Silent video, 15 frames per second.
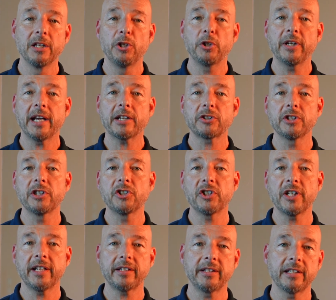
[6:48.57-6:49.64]
You can actually
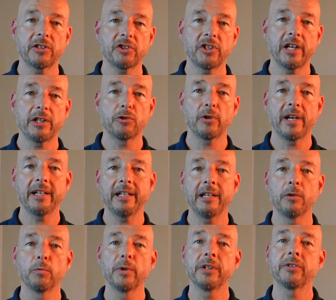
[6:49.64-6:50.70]
check the exchange rate
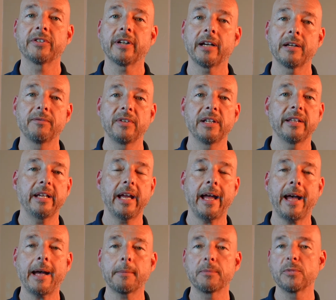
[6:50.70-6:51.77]
in real time via the
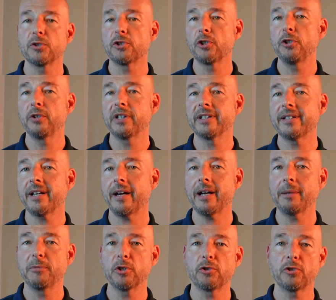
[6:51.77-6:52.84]
app, so you can
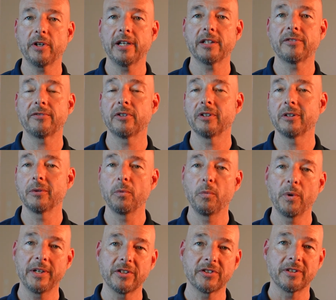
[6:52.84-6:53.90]
time your transfer
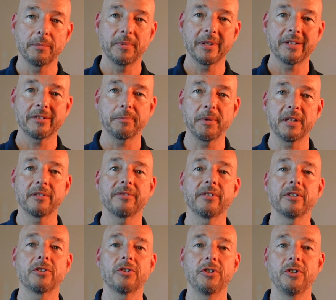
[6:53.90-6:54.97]
when it's the best
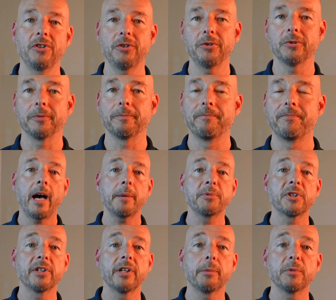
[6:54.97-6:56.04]
benefit to you.
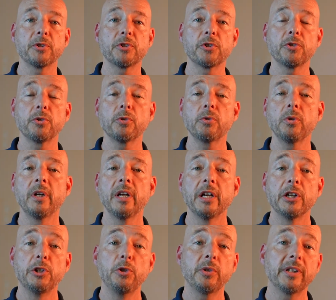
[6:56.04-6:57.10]
Option number two,
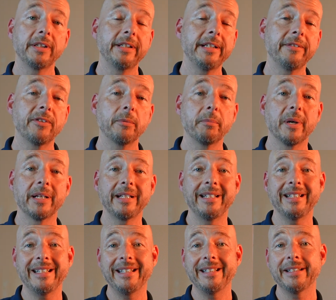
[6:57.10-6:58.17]
you can leave the
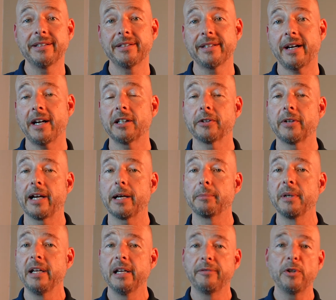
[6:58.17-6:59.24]
money in Dollar
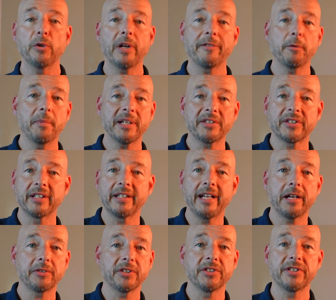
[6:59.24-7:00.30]
App. If you don't have a Mexican
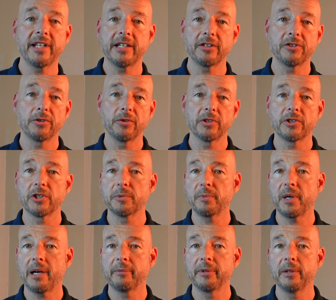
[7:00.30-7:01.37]
account to send it to, this is
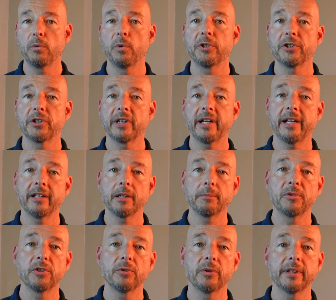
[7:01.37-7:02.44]
probably what you're going to end
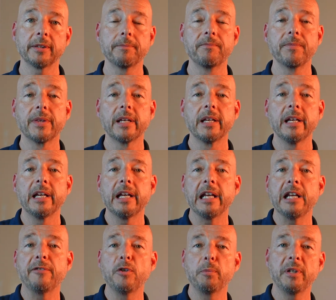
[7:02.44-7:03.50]
up doing.
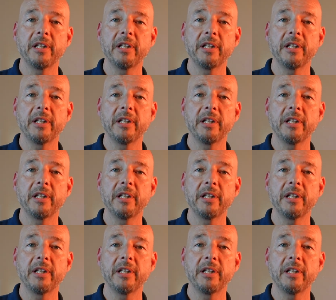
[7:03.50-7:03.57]
If you